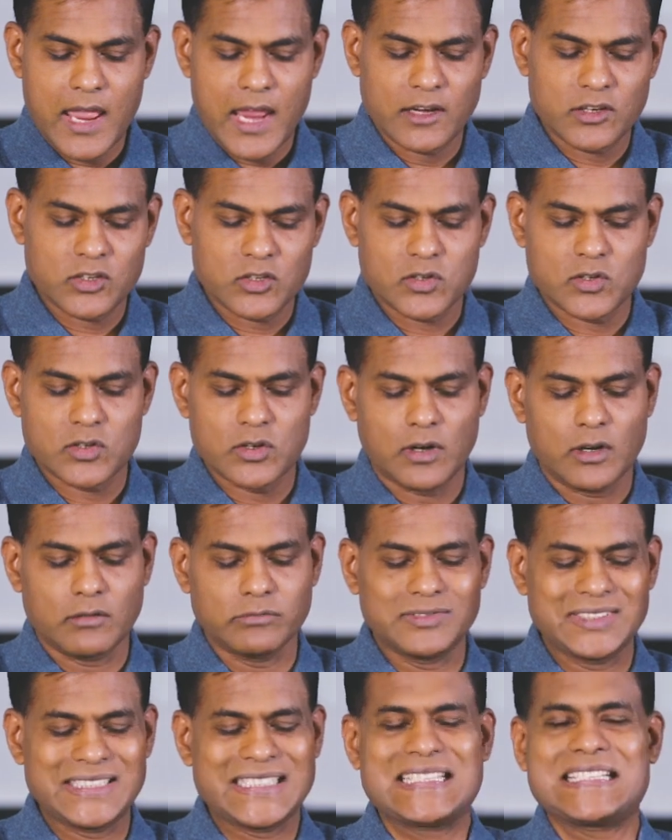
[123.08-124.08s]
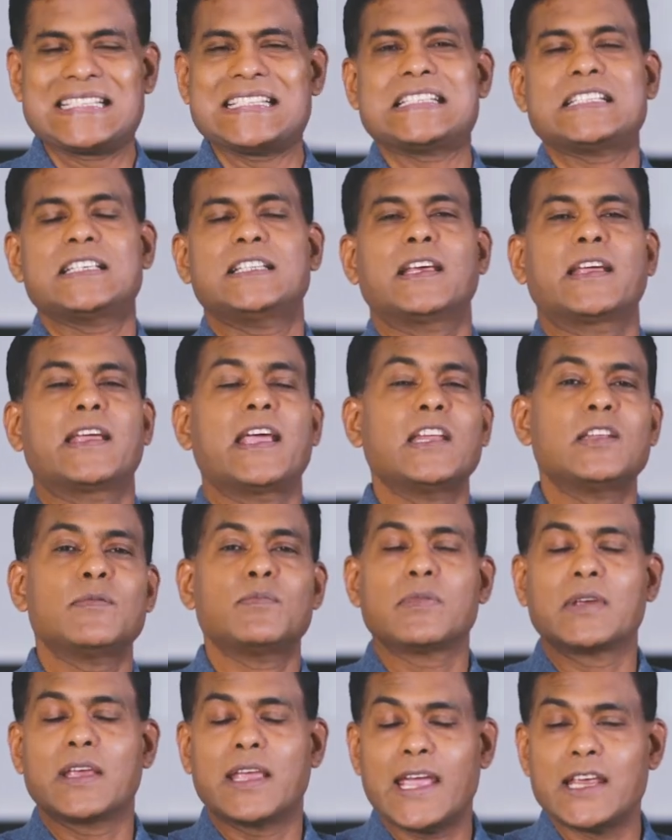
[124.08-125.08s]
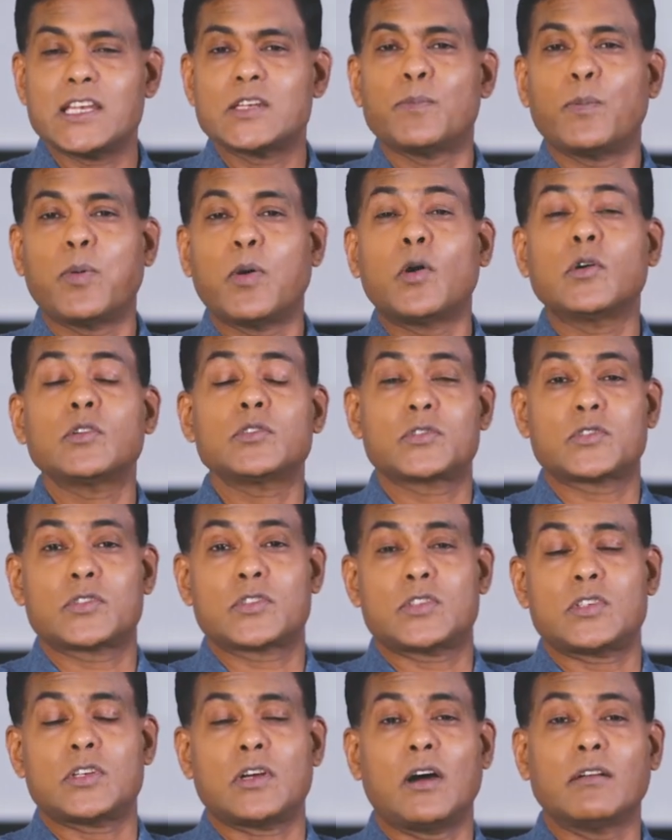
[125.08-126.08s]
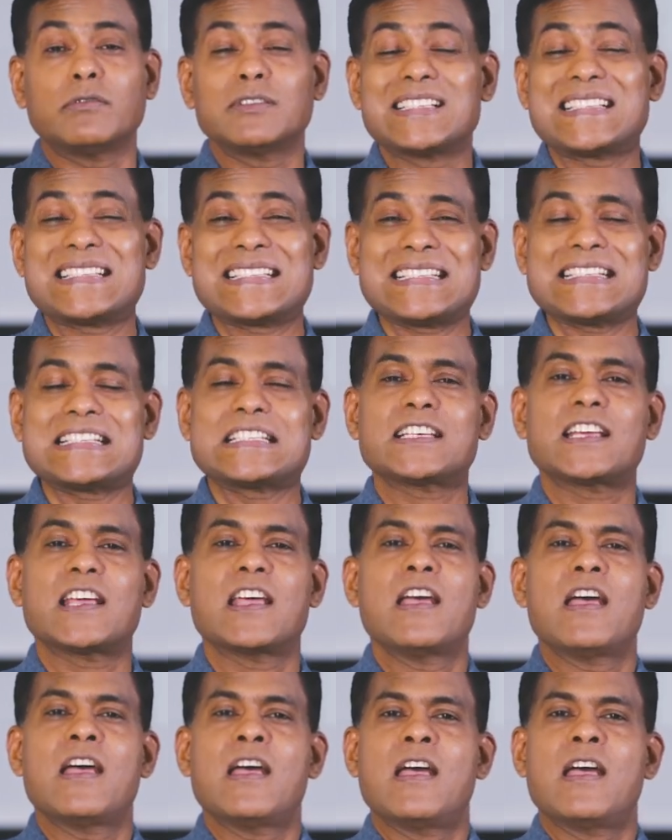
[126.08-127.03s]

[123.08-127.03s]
gates of the city, the gate posts of the city,